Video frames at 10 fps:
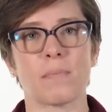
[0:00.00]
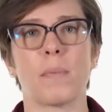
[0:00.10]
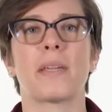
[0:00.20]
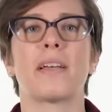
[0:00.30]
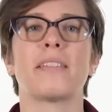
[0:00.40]

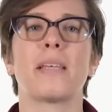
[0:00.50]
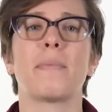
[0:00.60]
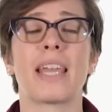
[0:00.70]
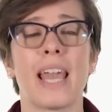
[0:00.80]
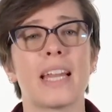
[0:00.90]
but because they
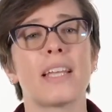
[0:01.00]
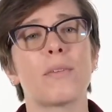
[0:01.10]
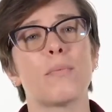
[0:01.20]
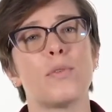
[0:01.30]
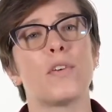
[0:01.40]
mechanically
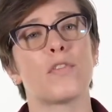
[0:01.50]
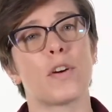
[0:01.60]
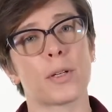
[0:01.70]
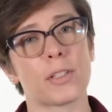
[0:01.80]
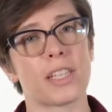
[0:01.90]
remove it
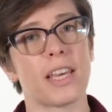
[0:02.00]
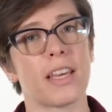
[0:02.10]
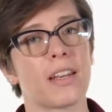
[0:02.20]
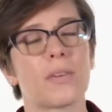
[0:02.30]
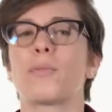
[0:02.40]
from your
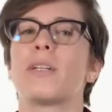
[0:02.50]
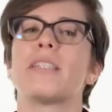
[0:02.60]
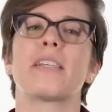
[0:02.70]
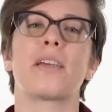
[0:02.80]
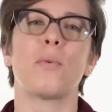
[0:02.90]
skin,
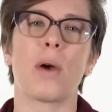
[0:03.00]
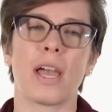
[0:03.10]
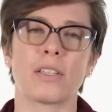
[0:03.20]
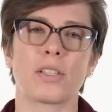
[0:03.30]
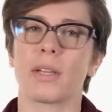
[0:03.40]
rinsing it
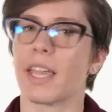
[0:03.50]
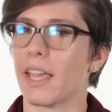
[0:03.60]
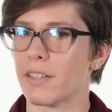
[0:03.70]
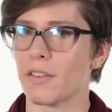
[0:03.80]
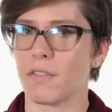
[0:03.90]
away so it
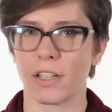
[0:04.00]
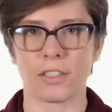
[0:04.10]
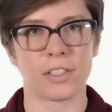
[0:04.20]
can't infect your